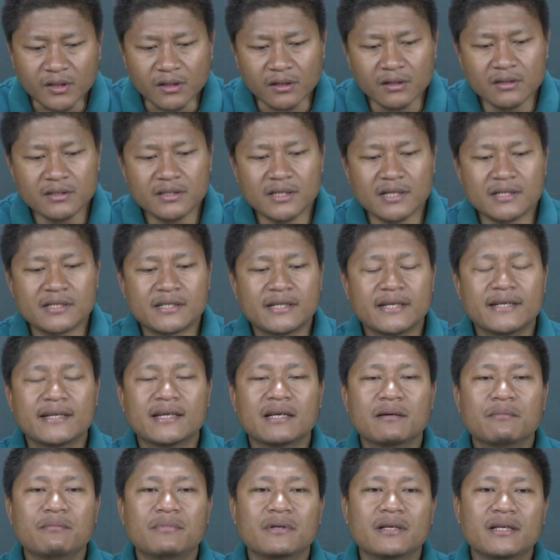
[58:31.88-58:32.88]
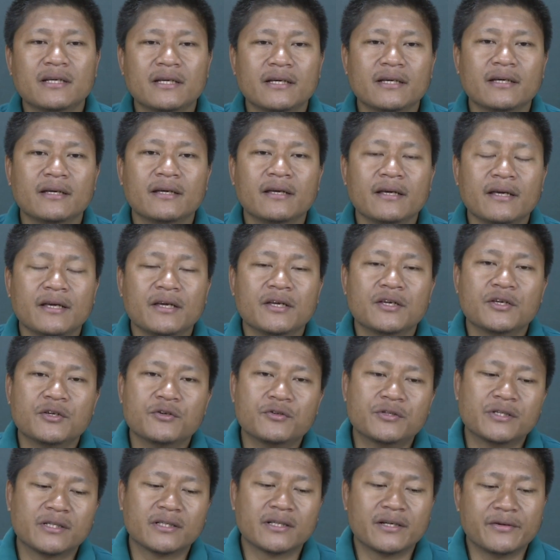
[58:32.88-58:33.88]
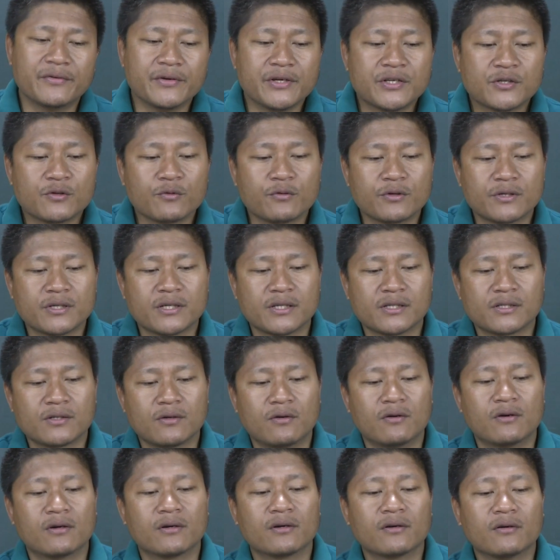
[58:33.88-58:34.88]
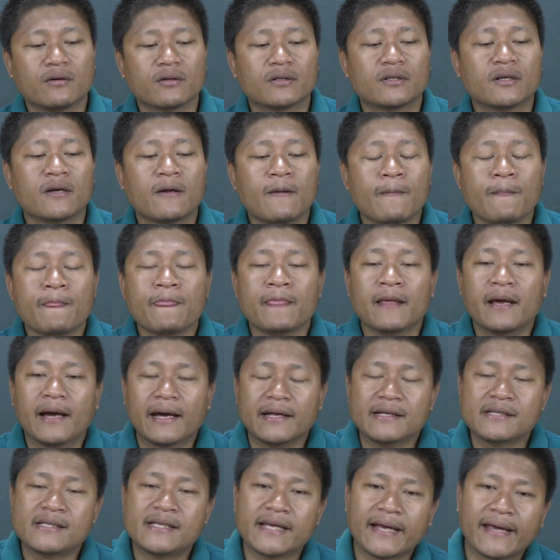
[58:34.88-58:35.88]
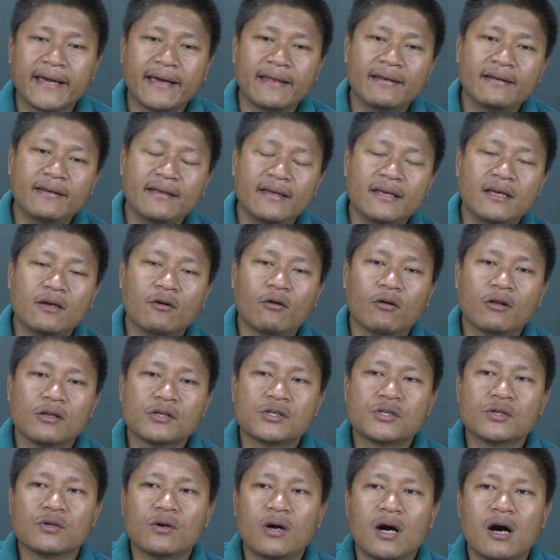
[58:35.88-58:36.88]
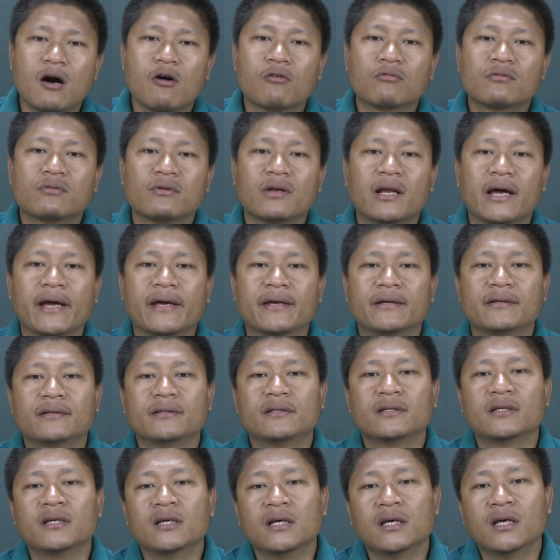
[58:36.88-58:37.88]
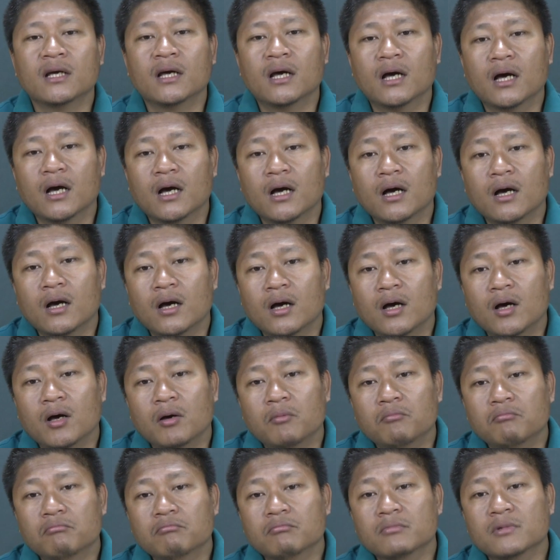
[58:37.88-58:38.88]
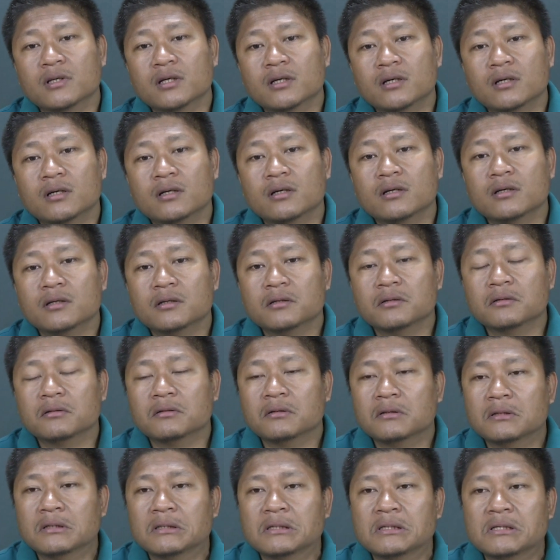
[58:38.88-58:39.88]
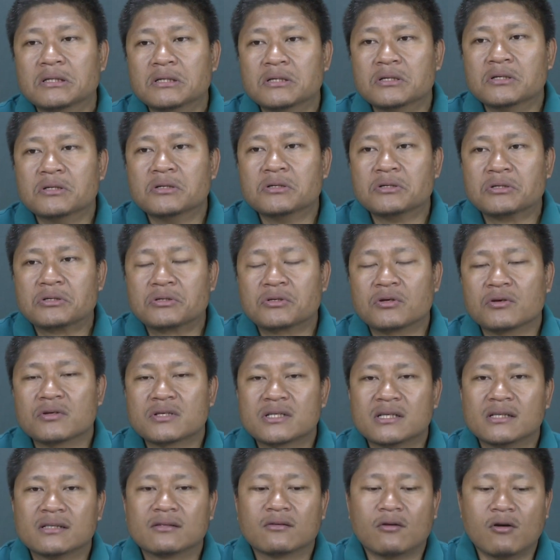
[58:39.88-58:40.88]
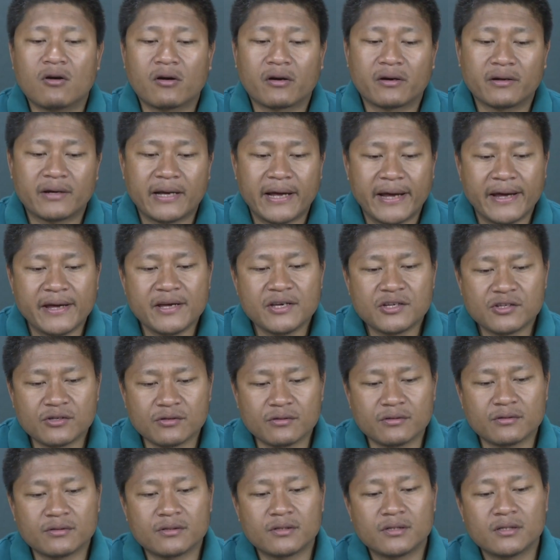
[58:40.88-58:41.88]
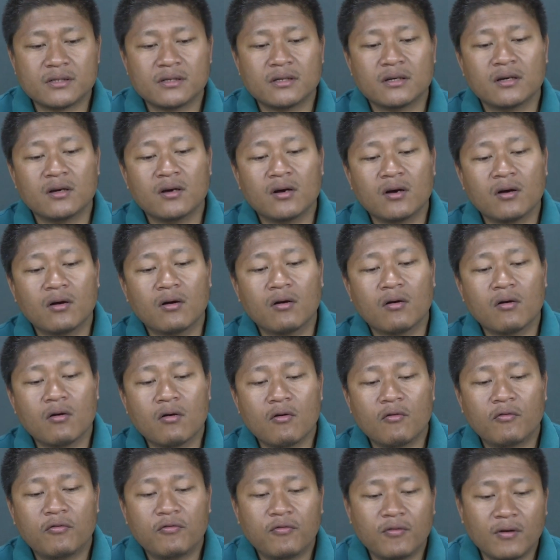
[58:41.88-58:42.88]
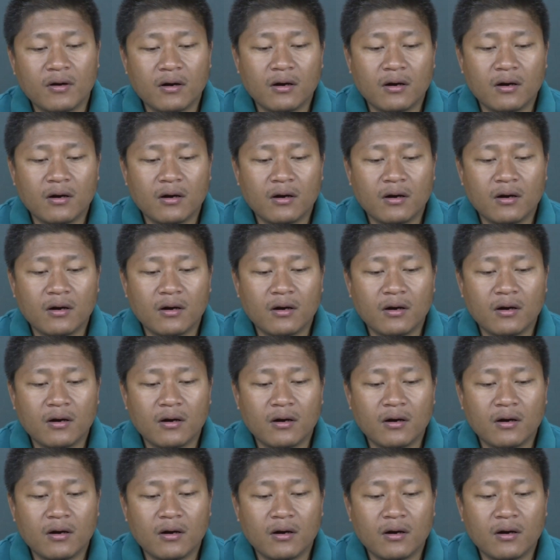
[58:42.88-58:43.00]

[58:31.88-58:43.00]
sustainably using the resources or not. And secondly, he also outlined the social organizations of